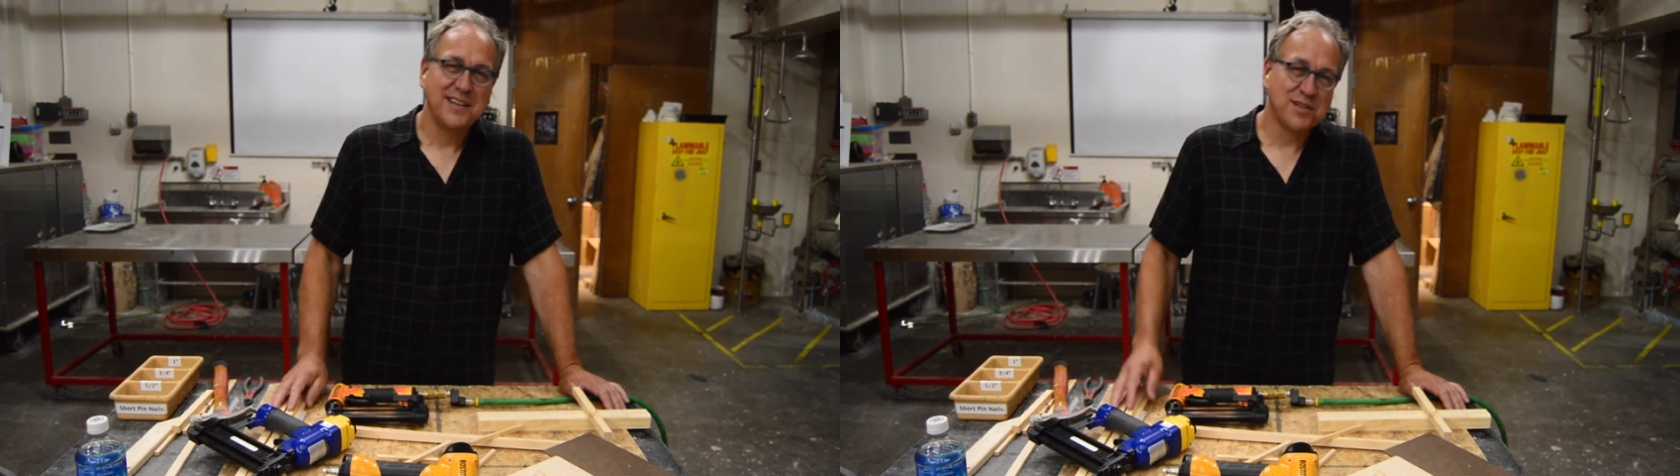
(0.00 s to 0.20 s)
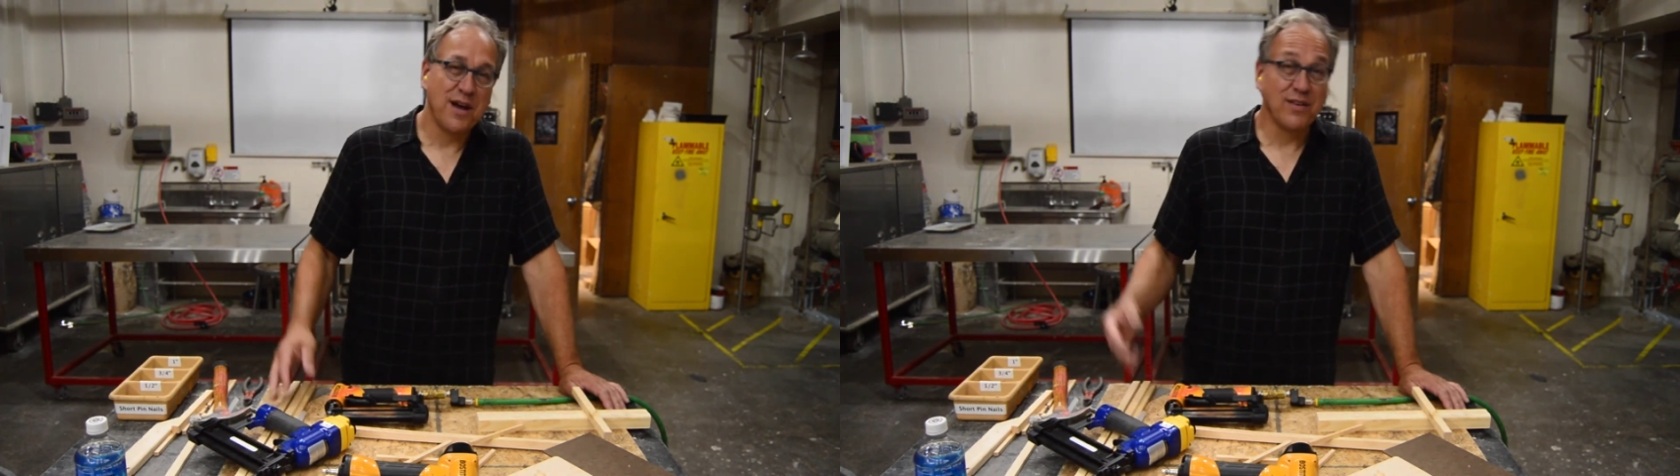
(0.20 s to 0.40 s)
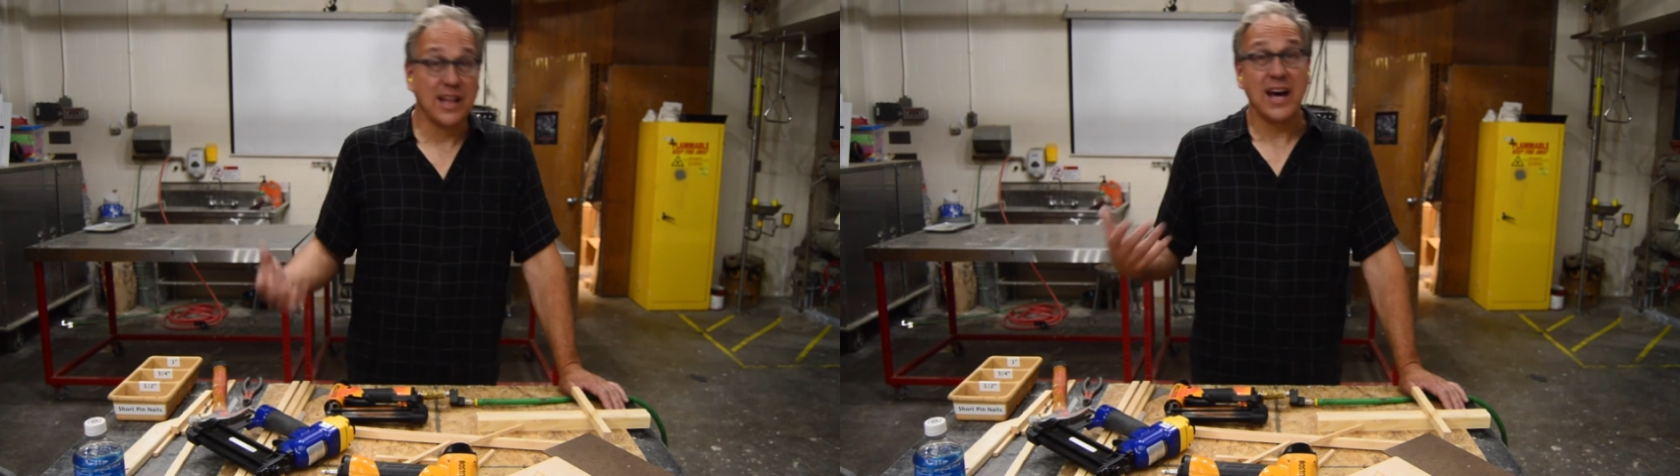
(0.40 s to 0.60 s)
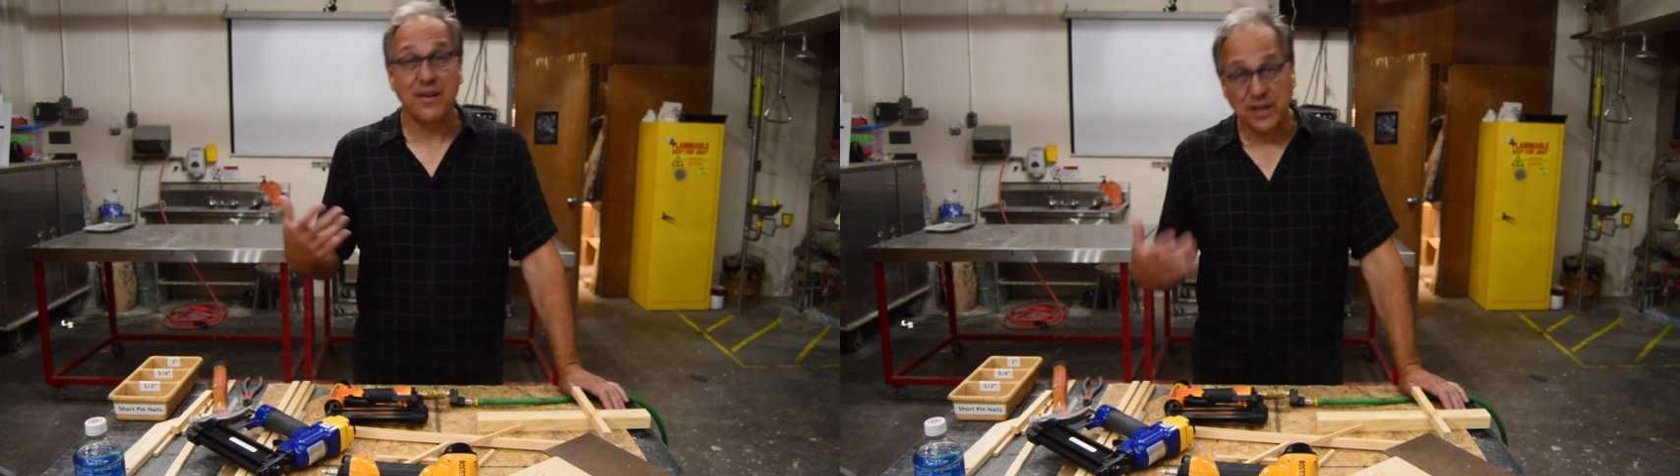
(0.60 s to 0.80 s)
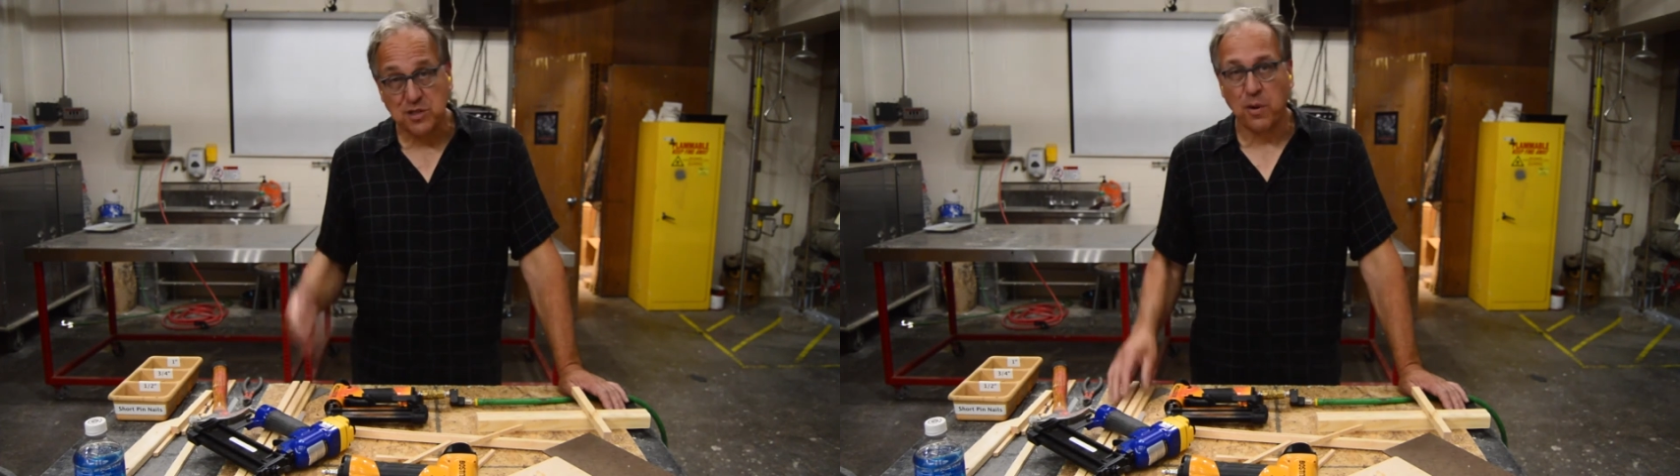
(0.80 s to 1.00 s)
so I have a lot of
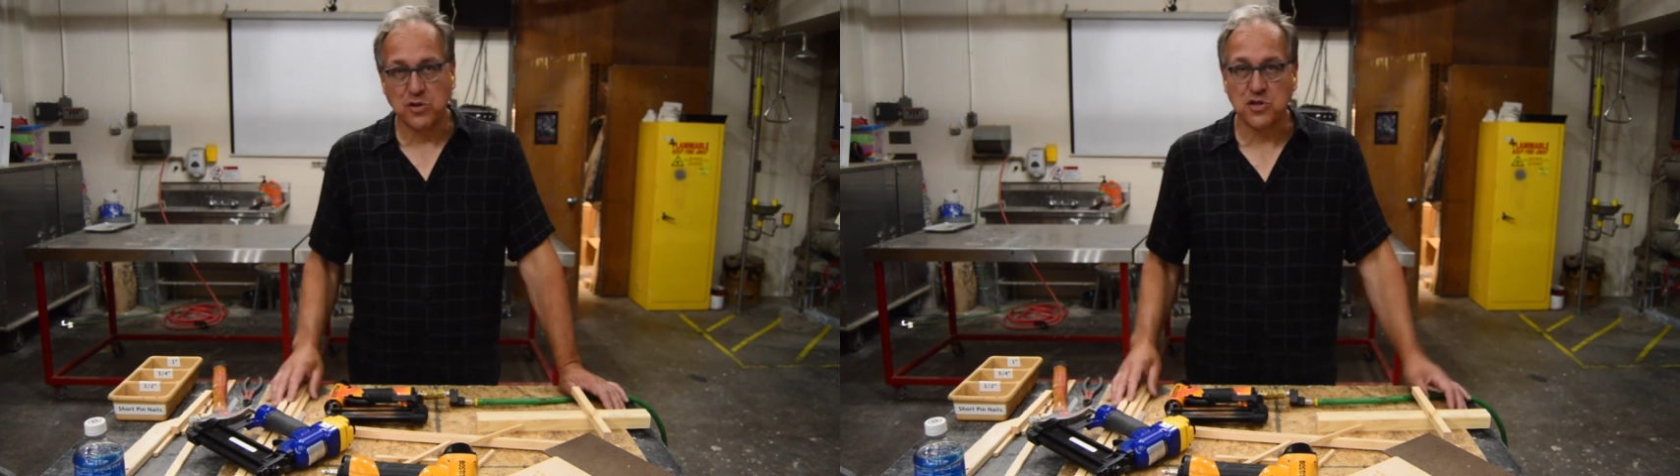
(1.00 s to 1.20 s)
exposure,